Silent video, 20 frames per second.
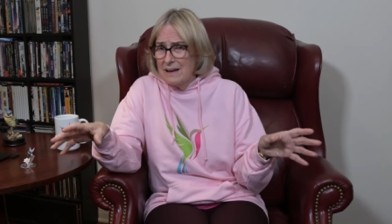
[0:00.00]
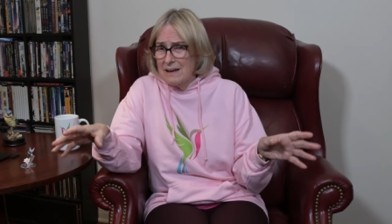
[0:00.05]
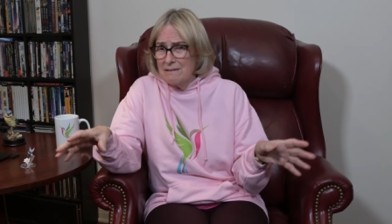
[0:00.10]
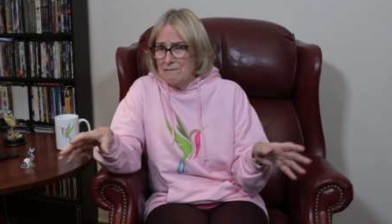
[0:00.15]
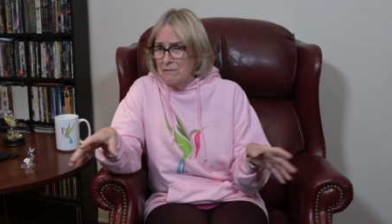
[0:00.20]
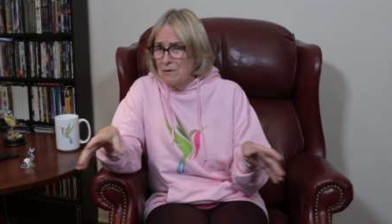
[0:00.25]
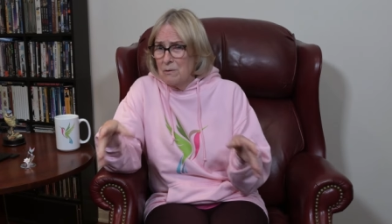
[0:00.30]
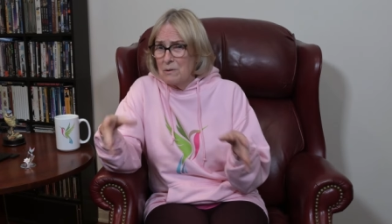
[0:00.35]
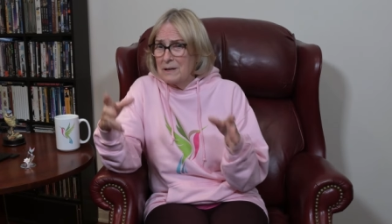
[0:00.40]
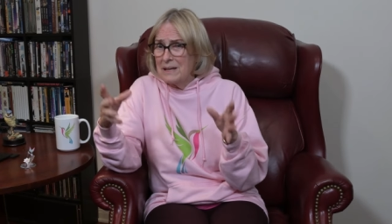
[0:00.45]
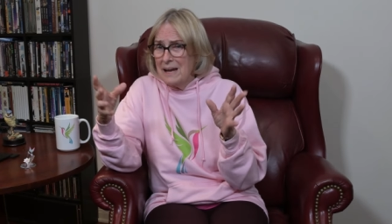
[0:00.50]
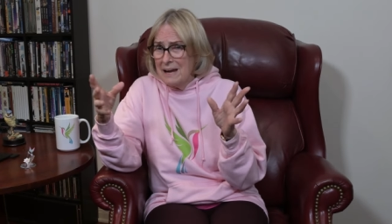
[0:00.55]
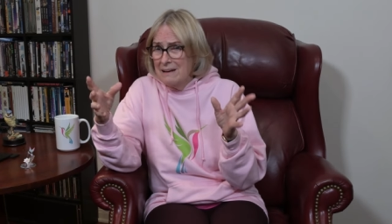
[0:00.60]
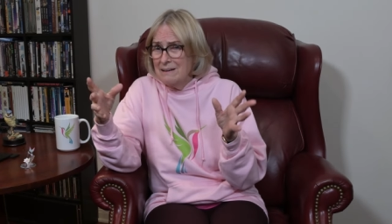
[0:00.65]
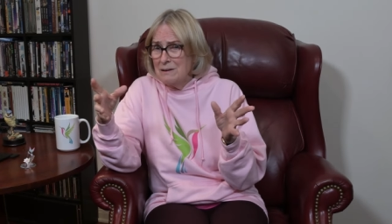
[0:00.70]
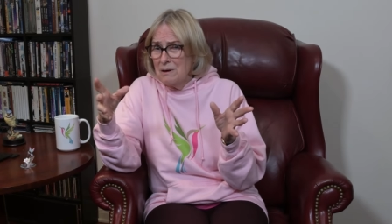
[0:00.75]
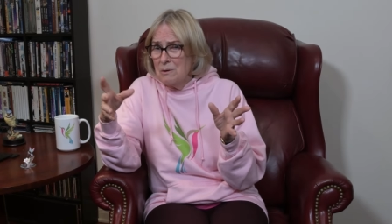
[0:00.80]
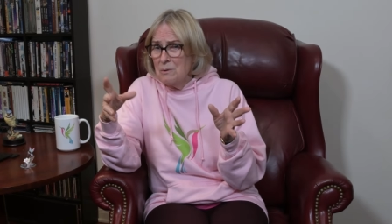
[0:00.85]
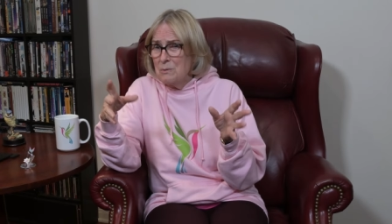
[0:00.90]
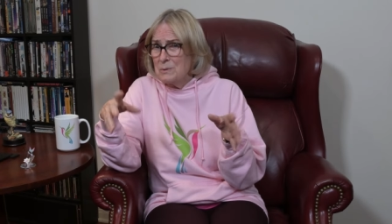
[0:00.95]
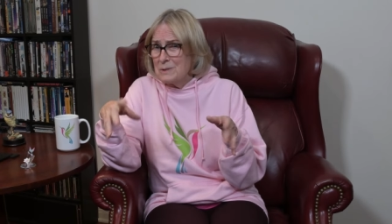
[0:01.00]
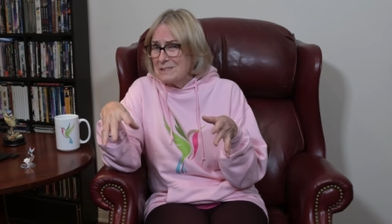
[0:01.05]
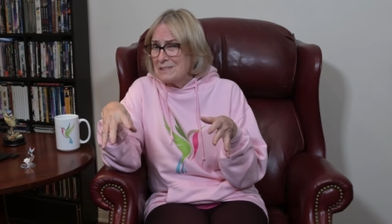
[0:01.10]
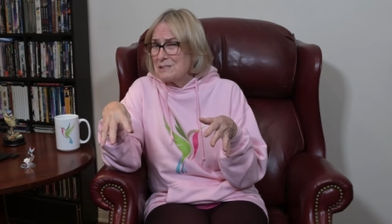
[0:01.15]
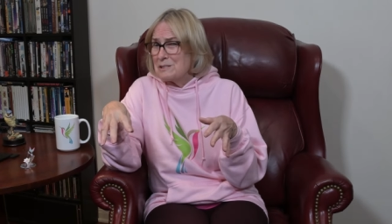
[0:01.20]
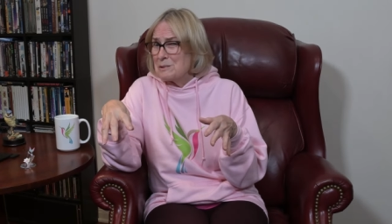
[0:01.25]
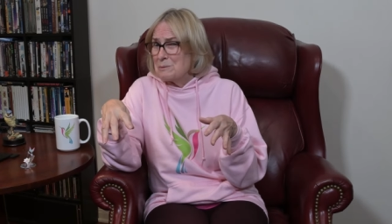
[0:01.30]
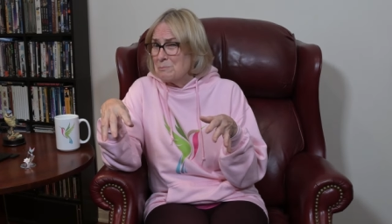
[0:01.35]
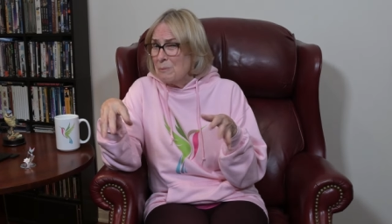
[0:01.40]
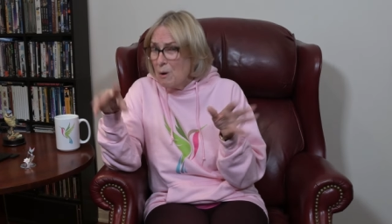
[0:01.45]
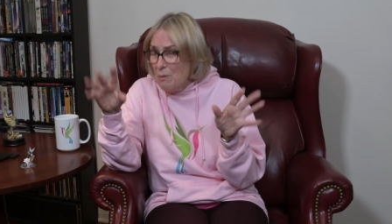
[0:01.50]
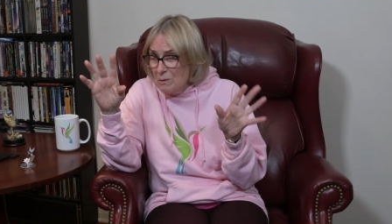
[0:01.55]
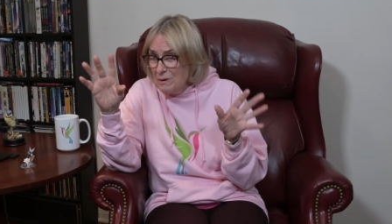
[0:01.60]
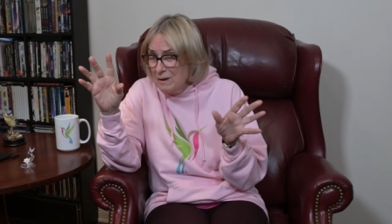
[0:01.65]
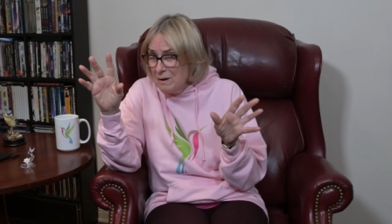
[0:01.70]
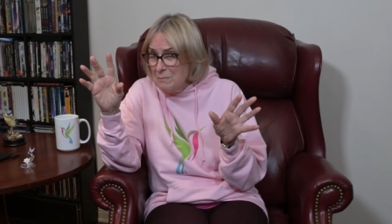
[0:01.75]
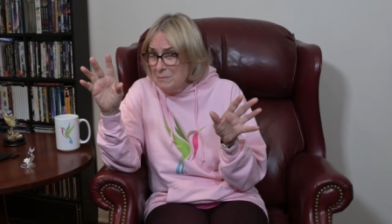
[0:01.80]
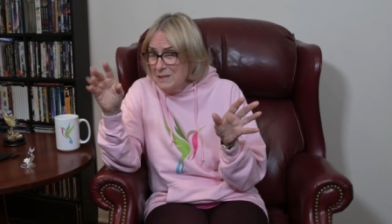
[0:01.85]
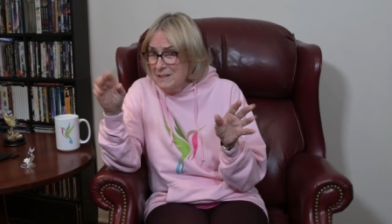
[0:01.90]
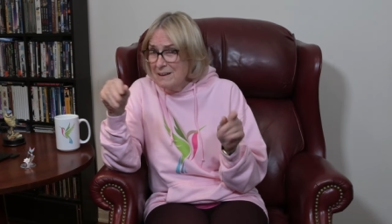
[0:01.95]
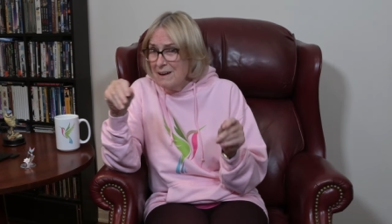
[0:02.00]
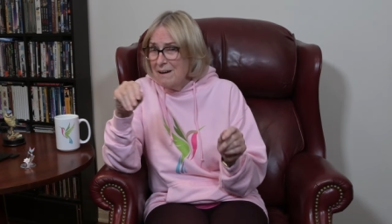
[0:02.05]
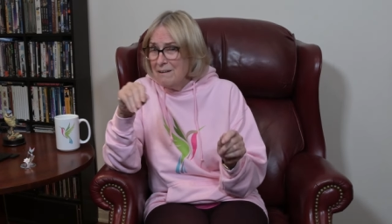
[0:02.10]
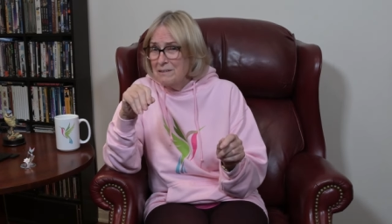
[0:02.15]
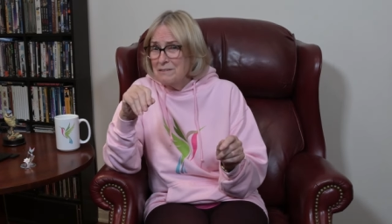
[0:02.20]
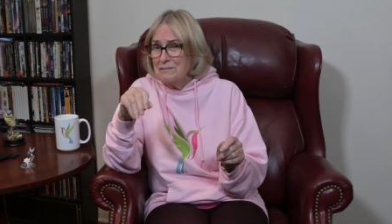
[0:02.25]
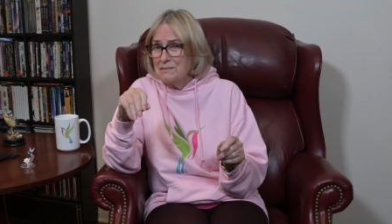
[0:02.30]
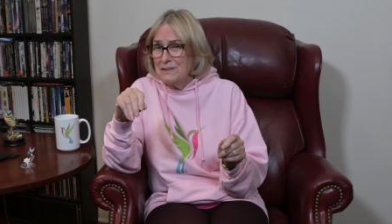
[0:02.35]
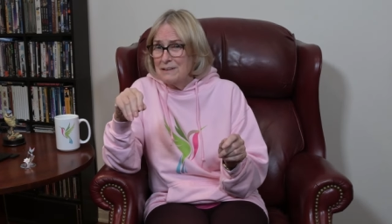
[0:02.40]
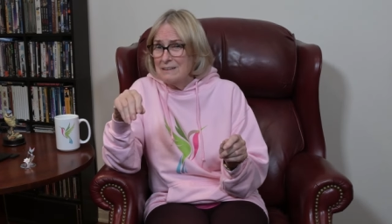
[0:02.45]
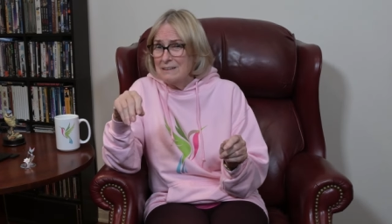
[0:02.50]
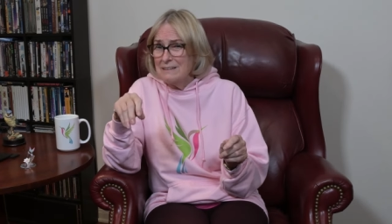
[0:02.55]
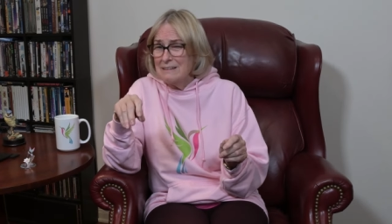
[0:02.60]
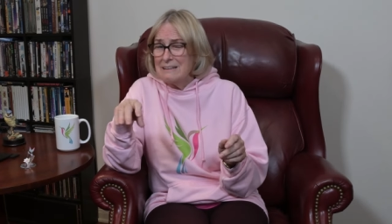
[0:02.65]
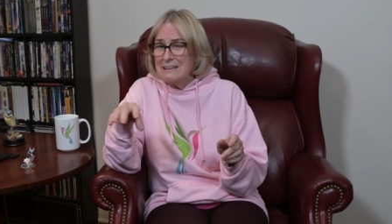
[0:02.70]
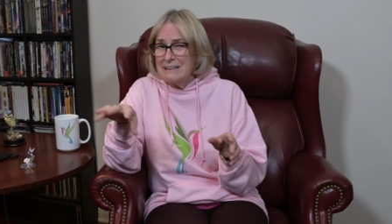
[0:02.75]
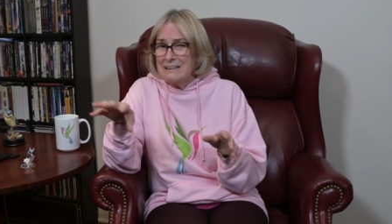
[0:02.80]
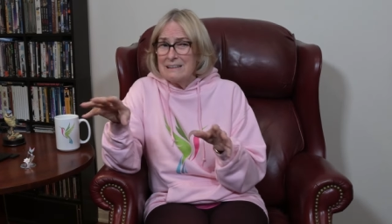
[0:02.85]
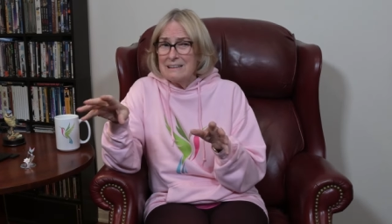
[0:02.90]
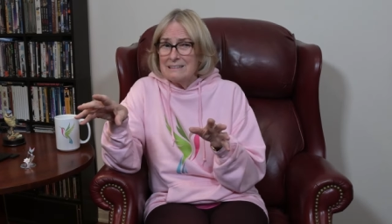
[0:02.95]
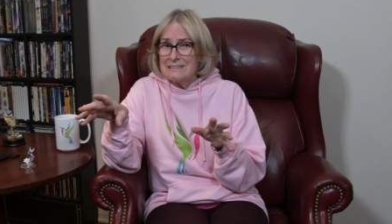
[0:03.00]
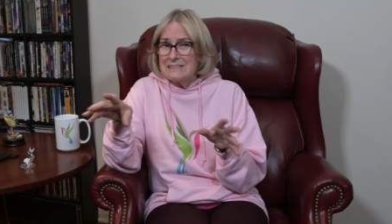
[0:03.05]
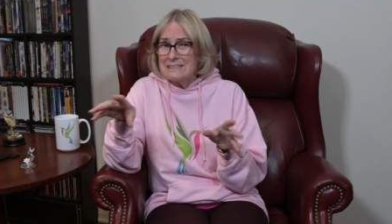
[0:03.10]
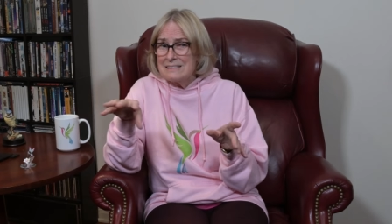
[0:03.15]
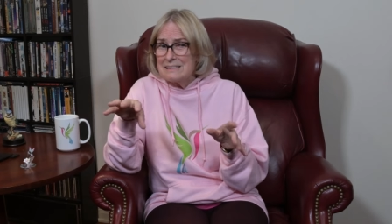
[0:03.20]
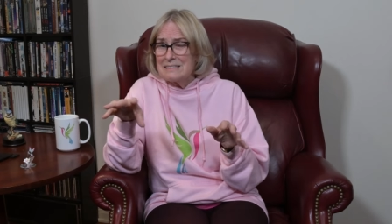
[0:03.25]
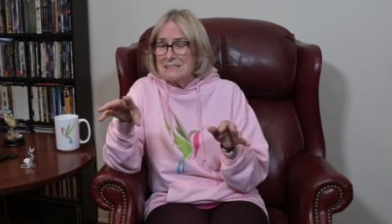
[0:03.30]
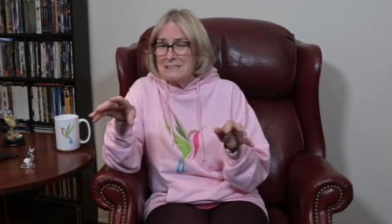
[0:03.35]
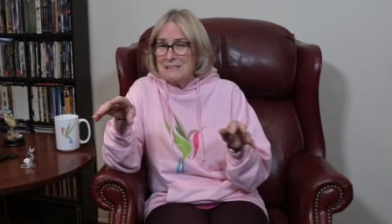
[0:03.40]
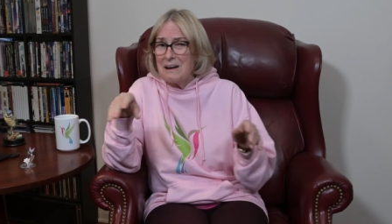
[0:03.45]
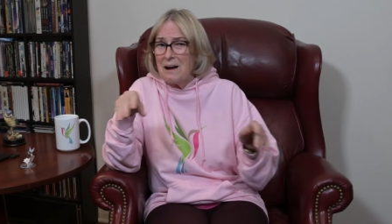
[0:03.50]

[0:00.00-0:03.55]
a volcano with smoke coming out of it, it's,